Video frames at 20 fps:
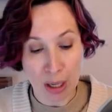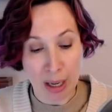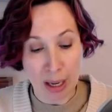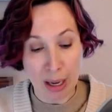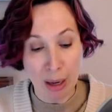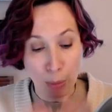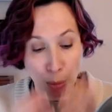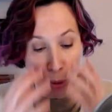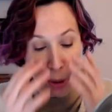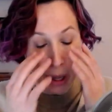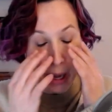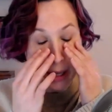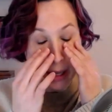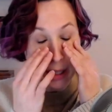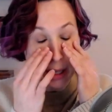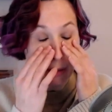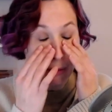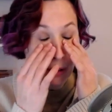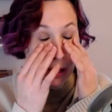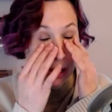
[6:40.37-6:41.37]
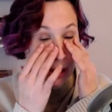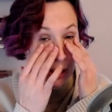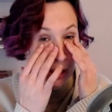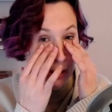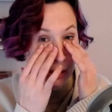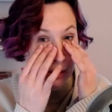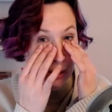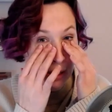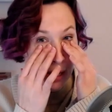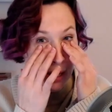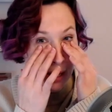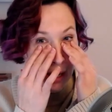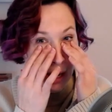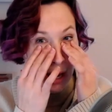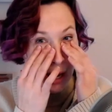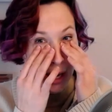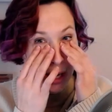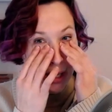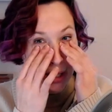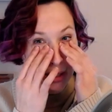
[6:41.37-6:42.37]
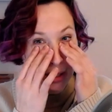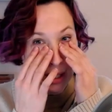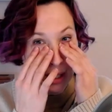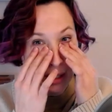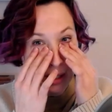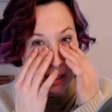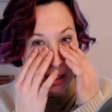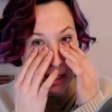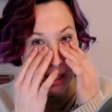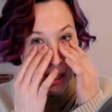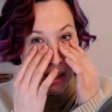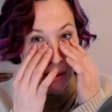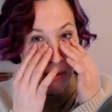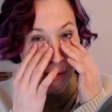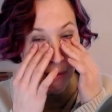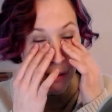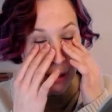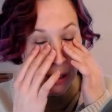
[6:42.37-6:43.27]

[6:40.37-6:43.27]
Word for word: it will identify things like eyes and stuff,